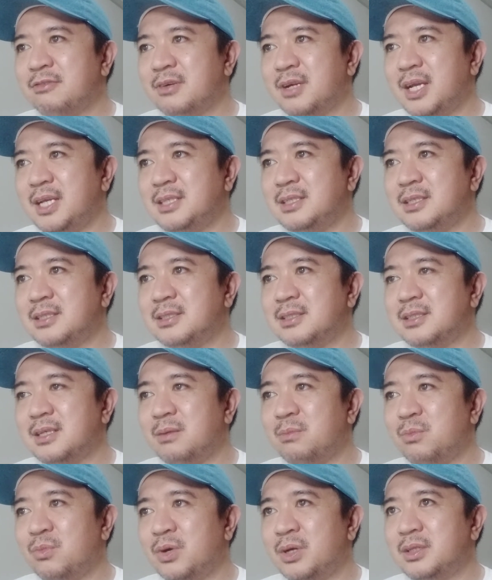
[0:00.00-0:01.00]
crisis
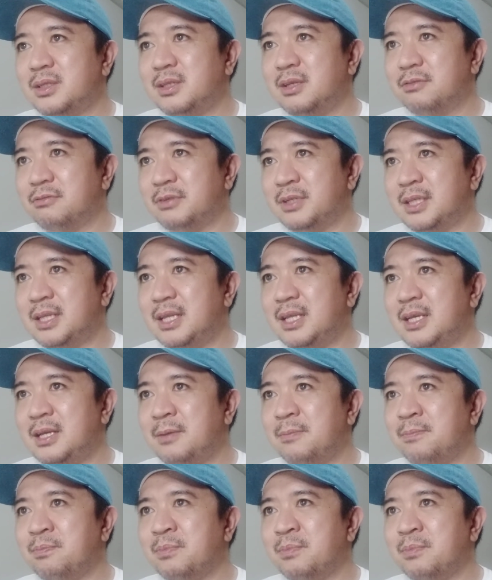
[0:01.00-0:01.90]
somewhat differently,